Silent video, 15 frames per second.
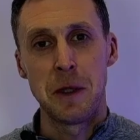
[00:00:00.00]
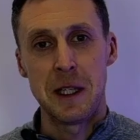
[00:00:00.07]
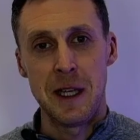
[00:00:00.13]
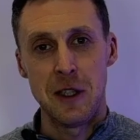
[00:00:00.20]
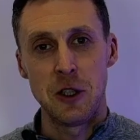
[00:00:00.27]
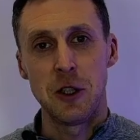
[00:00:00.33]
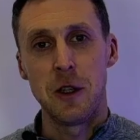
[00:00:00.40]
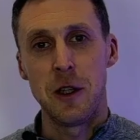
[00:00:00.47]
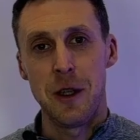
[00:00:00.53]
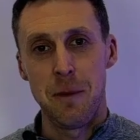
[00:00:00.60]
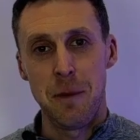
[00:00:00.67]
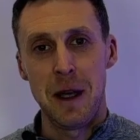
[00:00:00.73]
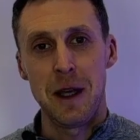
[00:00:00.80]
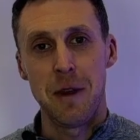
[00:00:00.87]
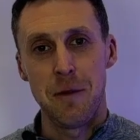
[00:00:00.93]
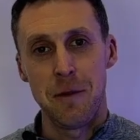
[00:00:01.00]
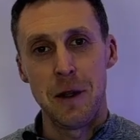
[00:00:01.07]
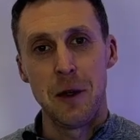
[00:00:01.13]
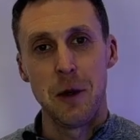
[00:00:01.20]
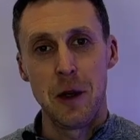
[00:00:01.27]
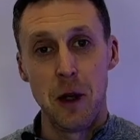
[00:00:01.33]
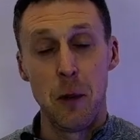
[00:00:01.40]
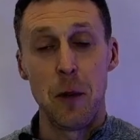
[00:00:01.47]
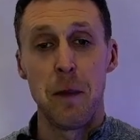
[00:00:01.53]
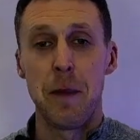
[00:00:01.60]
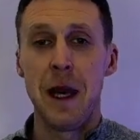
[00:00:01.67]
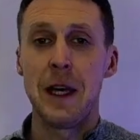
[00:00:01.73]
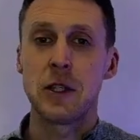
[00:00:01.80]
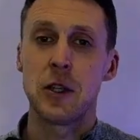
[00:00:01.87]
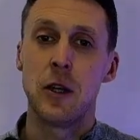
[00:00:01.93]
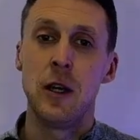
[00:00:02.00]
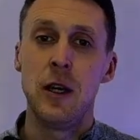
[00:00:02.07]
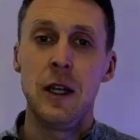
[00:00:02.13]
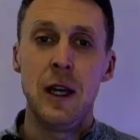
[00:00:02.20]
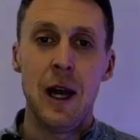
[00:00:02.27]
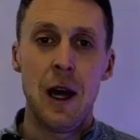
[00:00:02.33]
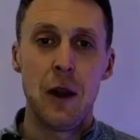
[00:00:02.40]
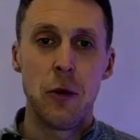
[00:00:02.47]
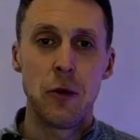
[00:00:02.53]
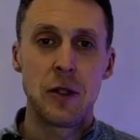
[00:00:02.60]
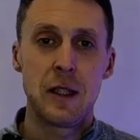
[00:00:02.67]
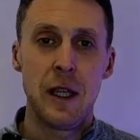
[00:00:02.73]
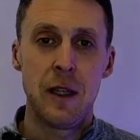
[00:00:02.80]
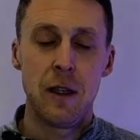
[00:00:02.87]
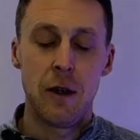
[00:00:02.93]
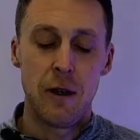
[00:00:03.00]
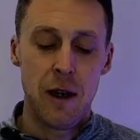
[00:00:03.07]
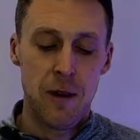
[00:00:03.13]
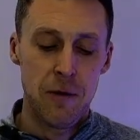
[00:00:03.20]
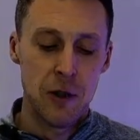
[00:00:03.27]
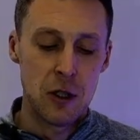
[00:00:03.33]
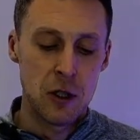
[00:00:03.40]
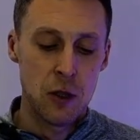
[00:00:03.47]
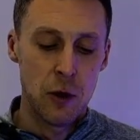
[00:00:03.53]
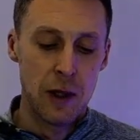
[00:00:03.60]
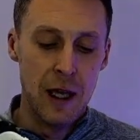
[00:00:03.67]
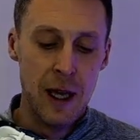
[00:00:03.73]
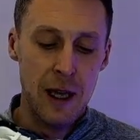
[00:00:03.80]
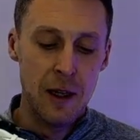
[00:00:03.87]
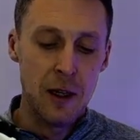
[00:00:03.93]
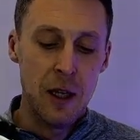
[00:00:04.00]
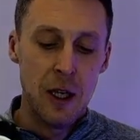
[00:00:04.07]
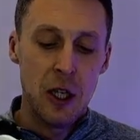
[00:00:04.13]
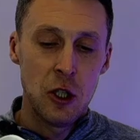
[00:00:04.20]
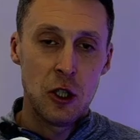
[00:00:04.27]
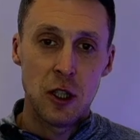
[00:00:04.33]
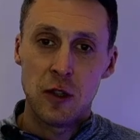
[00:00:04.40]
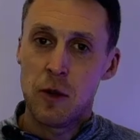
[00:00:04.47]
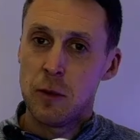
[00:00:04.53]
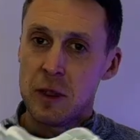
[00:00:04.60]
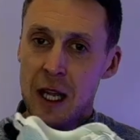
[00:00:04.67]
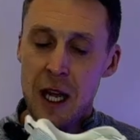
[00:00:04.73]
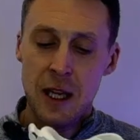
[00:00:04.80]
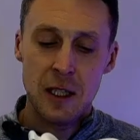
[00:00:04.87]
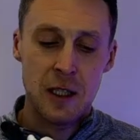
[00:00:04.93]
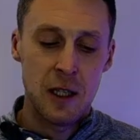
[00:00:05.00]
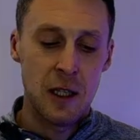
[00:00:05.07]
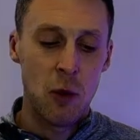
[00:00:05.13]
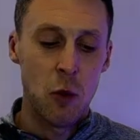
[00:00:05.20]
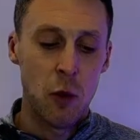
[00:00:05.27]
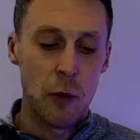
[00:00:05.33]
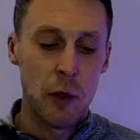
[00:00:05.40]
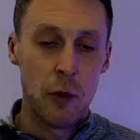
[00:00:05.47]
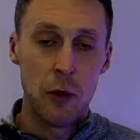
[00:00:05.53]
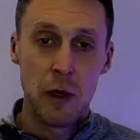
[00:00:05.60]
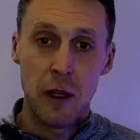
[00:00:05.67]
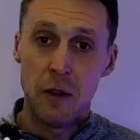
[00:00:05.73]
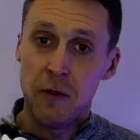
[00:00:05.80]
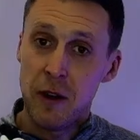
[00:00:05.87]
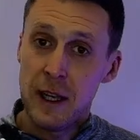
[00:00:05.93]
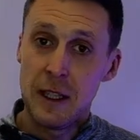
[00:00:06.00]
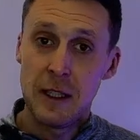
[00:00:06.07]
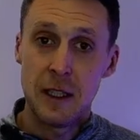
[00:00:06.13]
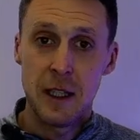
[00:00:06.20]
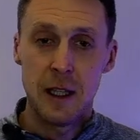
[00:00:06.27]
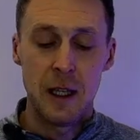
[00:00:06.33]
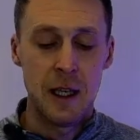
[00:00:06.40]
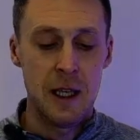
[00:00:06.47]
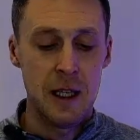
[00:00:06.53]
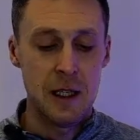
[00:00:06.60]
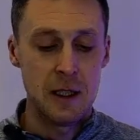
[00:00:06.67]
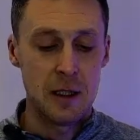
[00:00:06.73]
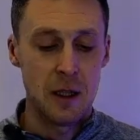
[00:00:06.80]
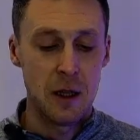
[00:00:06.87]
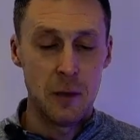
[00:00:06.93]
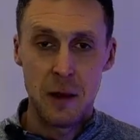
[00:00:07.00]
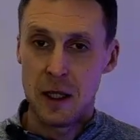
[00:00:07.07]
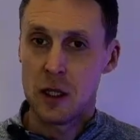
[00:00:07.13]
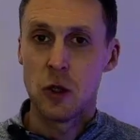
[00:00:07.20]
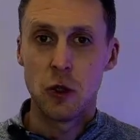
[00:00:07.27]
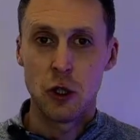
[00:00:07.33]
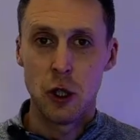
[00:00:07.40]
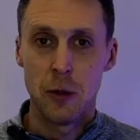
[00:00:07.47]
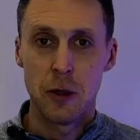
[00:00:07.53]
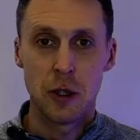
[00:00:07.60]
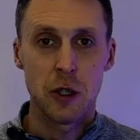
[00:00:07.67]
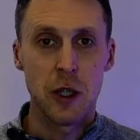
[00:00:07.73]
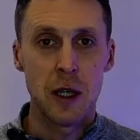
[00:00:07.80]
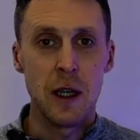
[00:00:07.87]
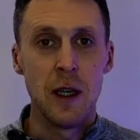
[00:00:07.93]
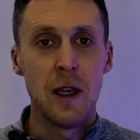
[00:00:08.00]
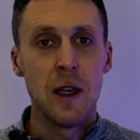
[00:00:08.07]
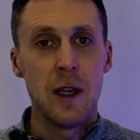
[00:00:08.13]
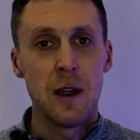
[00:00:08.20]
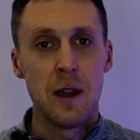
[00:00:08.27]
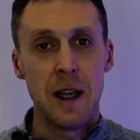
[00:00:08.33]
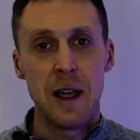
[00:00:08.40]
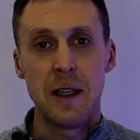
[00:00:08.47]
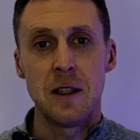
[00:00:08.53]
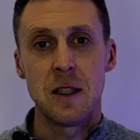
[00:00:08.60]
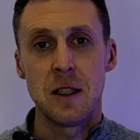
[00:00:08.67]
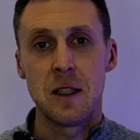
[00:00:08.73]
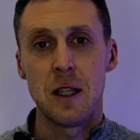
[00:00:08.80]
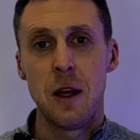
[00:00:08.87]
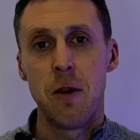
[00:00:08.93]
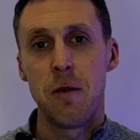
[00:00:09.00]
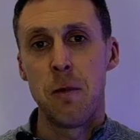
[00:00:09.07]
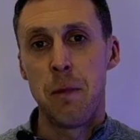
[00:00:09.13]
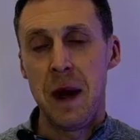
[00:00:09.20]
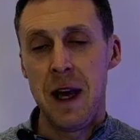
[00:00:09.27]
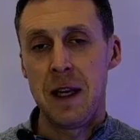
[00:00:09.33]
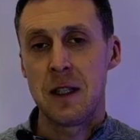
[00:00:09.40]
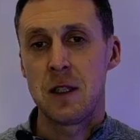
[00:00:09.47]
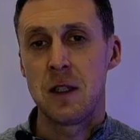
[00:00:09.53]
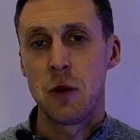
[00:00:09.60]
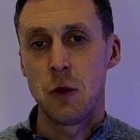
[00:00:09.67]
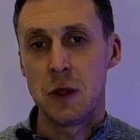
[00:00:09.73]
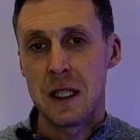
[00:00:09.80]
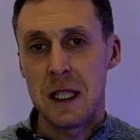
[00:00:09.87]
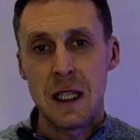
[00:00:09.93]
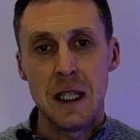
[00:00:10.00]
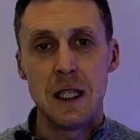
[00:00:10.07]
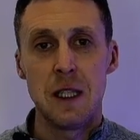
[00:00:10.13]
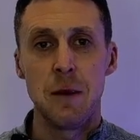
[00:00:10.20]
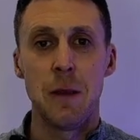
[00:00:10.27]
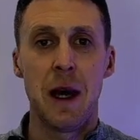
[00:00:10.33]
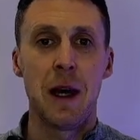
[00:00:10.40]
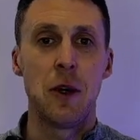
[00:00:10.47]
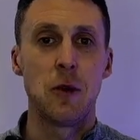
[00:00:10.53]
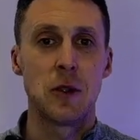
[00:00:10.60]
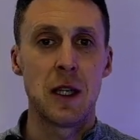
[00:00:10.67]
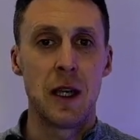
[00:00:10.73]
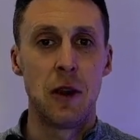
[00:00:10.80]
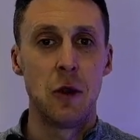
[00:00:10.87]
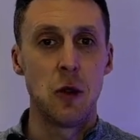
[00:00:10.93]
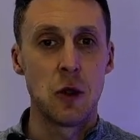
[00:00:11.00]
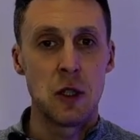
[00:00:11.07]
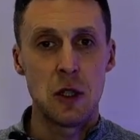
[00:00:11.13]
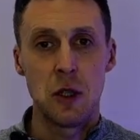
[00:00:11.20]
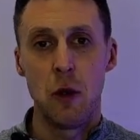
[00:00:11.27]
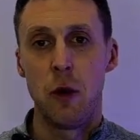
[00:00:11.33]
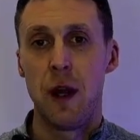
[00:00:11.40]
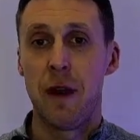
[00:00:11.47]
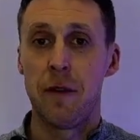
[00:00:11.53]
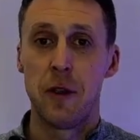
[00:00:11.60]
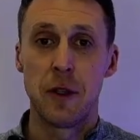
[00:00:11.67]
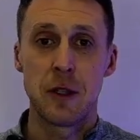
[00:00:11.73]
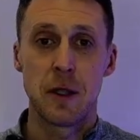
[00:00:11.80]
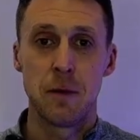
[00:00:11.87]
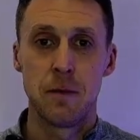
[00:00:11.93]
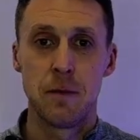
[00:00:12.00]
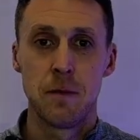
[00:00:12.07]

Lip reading: potentially make it feel a little bit better at those steadier efforts. So again, just from testing, what we're really finding is that the midsole geometry lends itself best to those easy miles and those slow efforts.